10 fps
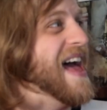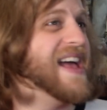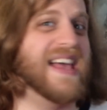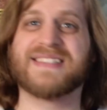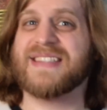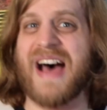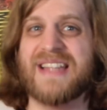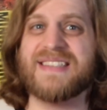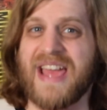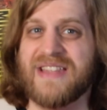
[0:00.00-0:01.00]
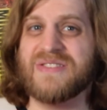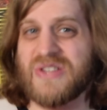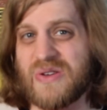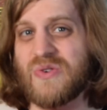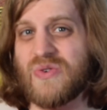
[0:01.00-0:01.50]
it's not
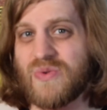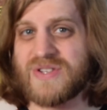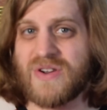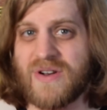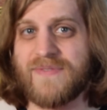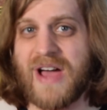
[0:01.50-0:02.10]
10-2 Return of the